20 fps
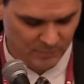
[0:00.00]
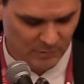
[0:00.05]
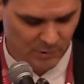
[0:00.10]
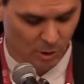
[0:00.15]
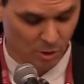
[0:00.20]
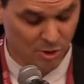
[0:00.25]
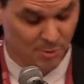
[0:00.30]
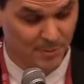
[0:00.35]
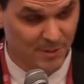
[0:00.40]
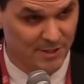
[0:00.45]

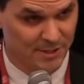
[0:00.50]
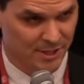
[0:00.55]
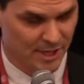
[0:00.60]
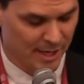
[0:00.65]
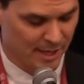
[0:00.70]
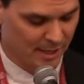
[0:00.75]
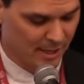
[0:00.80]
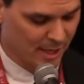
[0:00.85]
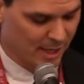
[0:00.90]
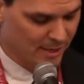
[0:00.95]
Coach
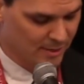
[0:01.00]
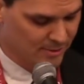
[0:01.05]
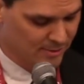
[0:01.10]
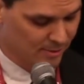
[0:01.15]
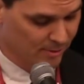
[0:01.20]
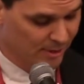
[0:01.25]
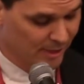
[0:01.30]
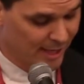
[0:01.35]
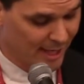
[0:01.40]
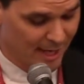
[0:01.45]
Pichet and I
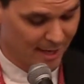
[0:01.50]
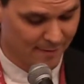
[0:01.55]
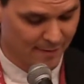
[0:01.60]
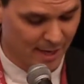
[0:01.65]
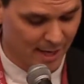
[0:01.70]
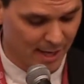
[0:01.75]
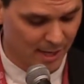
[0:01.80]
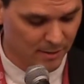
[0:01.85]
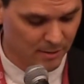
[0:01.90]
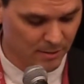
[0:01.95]
certainly had
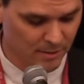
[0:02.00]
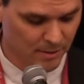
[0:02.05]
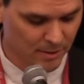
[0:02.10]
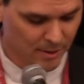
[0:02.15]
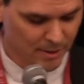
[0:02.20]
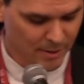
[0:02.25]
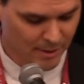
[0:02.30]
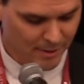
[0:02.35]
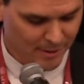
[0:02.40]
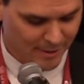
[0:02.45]
that.
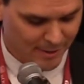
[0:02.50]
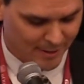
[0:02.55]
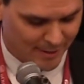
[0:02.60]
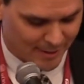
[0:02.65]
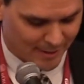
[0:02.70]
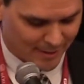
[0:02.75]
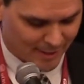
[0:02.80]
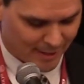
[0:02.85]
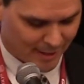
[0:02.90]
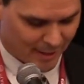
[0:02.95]

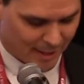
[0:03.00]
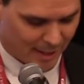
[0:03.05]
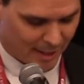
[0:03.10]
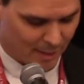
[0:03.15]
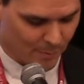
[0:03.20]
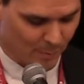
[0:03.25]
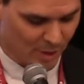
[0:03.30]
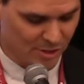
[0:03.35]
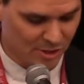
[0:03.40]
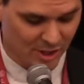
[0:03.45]

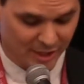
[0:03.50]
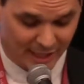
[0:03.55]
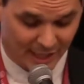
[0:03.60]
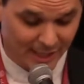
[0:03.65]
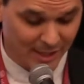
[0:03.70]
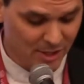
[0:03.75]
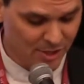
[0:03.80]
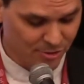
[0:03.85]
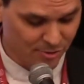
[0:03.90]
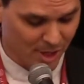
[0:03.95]
And much like
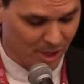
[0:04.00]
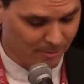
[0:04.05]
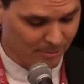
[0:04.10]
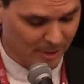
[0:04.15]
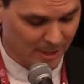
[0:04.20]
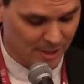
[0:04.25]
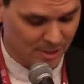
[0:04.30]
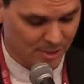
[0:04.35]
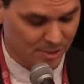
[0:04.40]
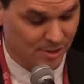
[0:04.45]
any strong
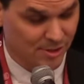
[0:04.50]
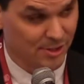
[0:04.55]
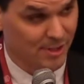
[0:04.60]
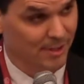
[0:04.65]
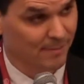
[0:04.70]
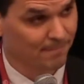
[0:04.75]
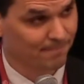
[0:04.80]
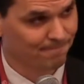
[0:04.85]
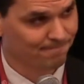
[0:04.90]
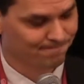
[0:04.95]

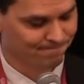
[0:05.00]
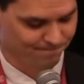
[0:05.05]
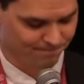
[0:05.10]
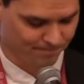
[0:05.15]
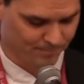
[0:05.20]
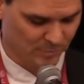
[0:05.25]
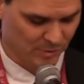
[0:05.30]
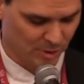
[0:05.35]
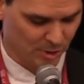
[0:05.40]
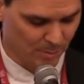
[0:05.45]
relationship,
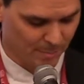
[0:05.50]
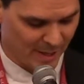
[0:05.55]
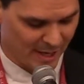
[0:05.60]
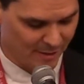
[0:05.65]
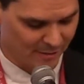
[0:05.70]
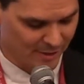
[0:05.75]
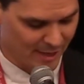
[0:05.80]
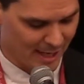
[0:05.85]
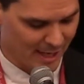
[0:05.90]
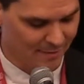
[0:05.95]
you're
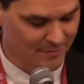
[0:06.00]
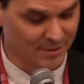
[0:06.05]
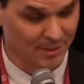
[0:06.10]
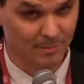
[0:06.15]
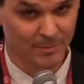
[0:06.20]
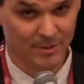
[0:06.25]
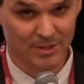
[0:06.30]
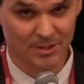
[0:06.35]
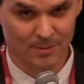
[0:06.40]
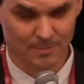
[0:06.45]
bound to have
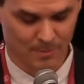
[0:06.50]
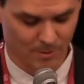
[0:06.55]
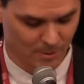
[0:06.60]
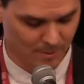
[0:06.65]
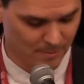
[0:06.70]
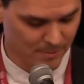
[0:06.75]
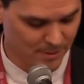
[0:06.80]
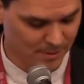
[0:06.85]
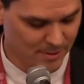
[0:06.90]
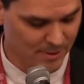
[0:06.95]
some
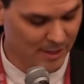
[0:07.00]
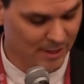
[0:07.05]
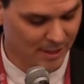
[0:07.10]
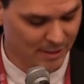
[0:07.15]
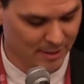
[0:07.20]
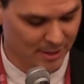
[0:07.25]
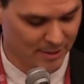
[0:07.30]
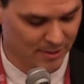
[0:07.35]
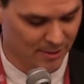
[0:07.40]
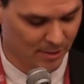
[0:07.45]
disappointments
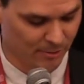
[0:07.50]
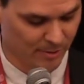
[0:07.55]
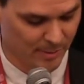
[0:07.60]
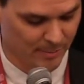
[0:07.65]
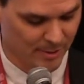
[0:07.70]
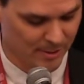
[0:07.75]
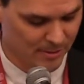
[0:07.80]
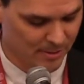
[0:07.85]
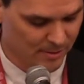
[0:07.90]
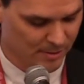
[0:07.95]
and
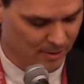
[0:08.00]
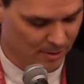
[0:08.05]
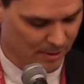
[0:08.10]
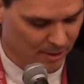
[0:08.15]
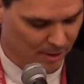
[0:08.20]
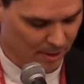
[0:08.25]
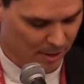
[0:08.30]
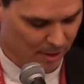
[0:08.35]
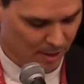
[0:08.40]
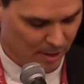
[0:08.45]
disagreements.
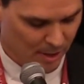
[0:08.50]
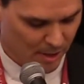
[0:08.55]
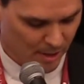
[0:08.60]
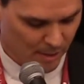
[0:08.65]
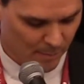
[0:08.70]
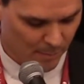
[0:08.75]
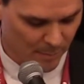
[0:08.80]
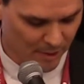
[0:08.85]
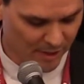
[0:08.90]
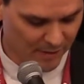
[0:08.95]

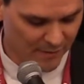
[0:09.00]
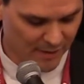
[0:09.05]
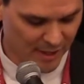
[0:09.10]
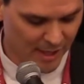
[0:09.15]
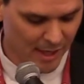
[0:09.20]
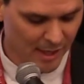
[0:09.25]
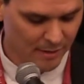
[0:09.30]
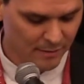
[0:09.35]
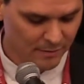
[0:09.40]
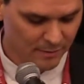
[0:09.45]
But in the
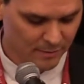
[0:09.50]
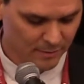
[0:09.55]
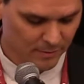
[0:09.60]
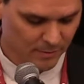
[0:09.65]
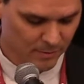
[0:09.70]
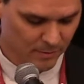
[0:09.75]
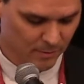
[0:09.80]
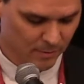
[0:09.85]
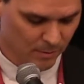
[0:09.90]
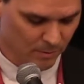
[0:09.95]
end,
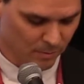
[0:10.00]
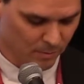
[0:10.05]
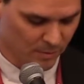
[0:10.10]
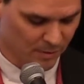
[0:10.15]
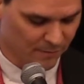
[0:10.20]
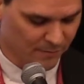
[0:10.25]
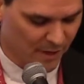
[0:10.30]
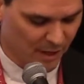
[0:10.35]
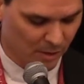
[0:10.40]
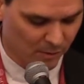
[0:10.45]
when
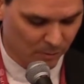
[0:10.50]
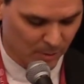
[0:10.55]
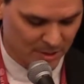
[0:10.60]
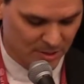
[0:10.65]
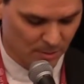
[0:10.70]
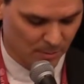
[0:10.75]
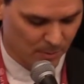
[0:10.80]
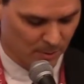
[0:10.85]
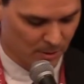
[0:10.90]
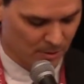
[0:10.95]
the final
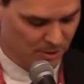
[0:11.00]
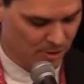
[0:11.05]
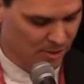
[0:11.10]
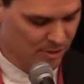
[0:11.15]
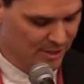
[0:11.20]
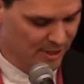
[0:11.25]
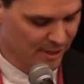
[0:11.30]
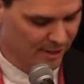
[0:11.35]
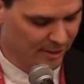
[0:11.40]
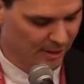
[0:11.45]
whistle blows and
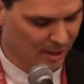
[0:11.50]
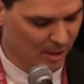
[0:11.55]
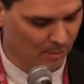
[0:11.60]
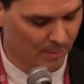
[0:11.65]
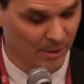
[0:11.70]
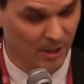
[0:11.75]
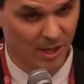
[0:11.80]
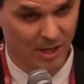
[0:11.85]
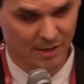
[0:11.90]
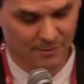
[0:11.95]
you take your
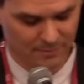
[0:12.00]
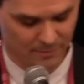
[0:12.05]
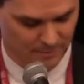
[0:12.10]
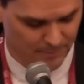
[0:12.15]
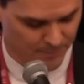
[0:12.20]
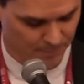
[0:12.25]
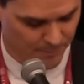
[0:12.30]
helmet off,